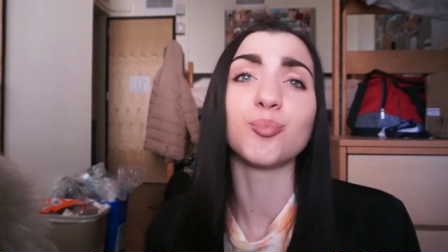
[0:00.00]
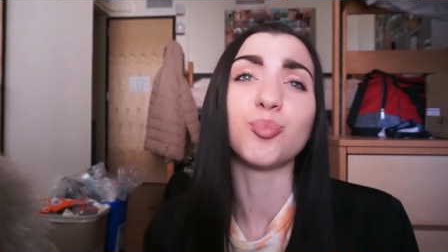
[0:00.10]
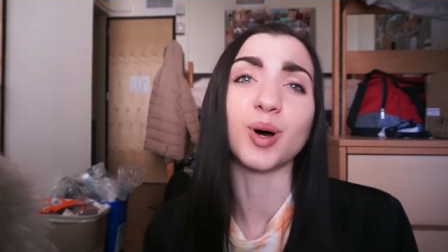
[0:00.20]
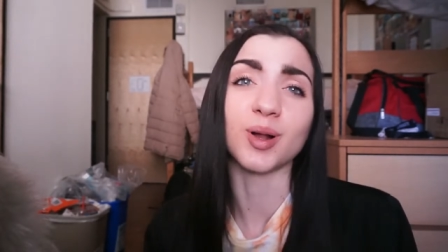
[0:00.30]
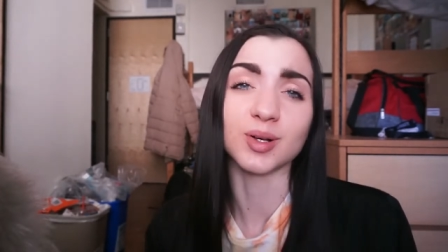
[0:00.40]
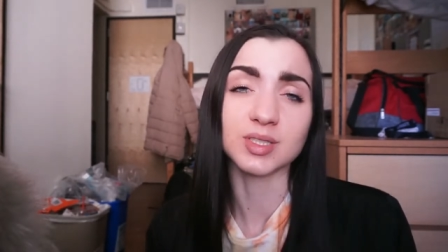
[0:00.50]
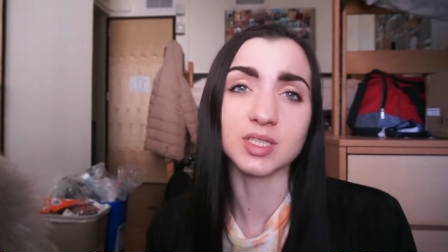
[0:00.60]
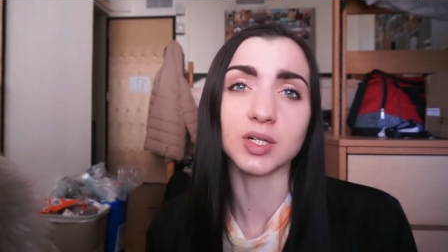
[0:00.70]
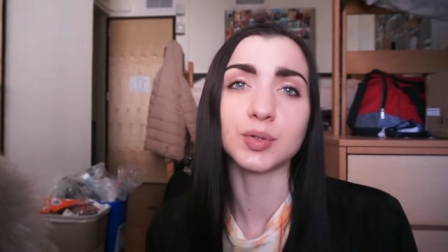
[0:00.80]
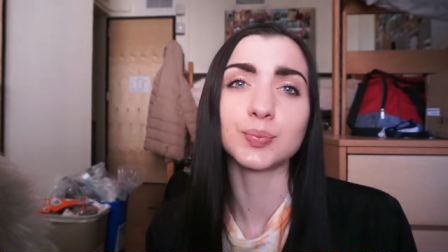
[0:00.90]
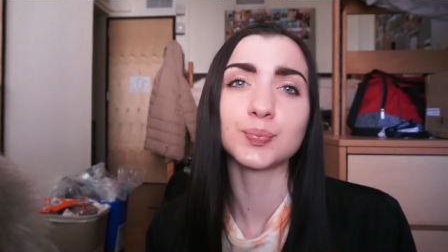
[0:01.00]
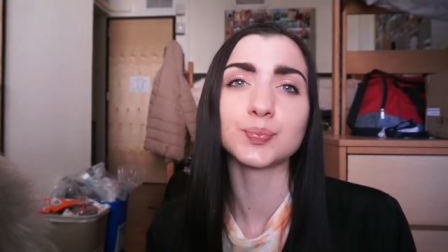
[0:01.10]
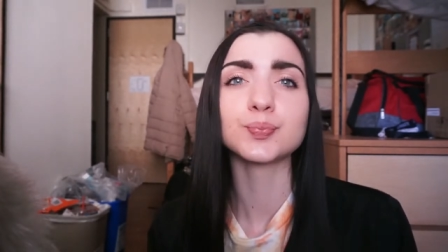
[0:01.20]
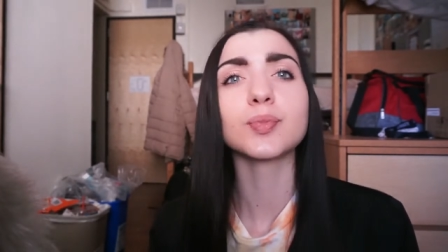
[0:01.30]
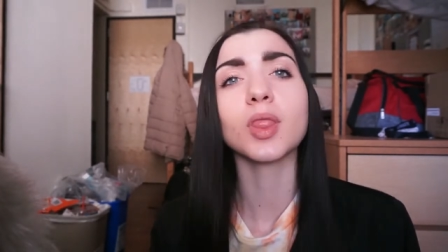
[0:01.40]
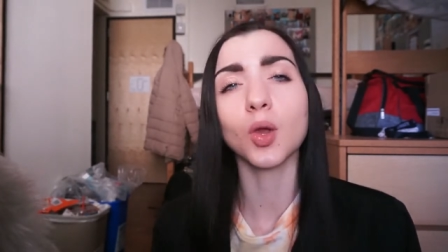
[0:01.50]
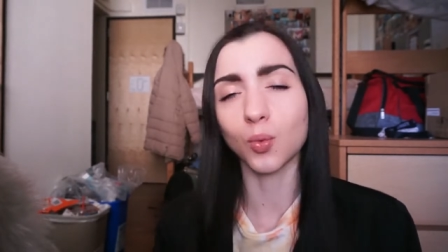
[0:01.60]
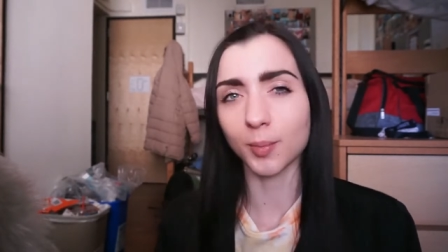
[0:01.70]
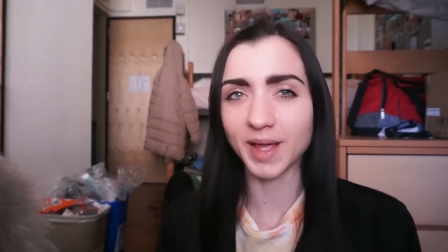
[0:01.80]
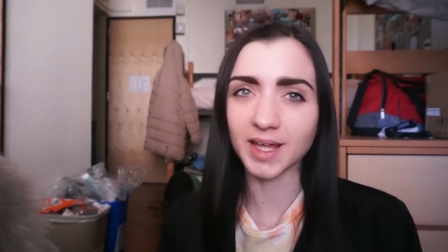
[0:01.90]
but also
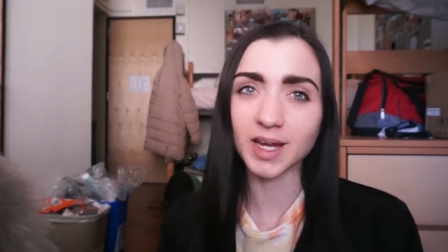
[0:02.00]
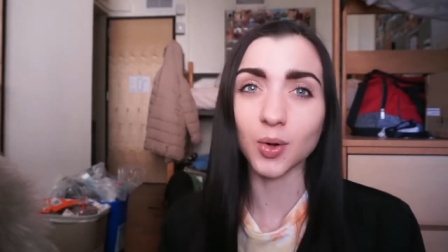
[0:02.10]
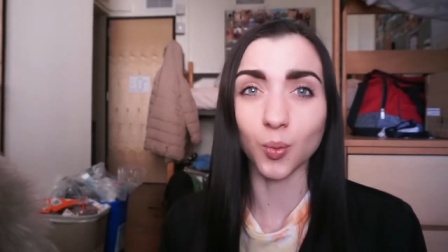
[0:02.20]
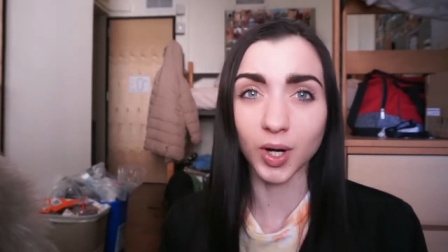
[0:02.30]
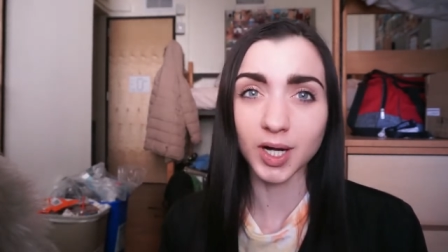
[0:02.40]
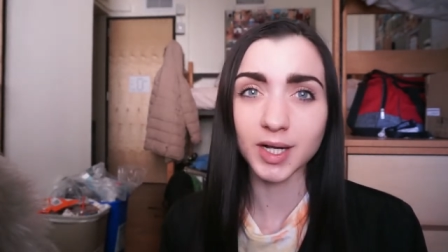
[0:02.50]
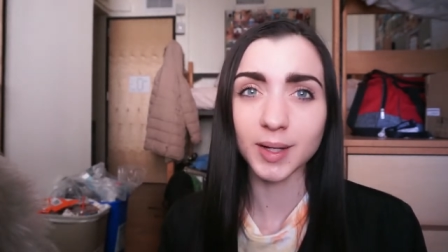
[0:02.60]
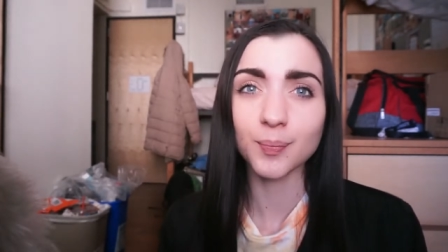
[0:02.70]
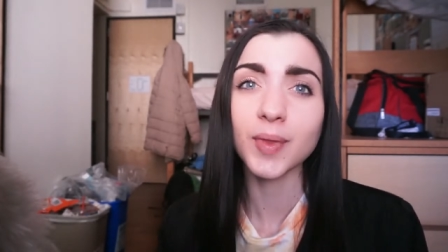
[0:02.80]
we're making it work.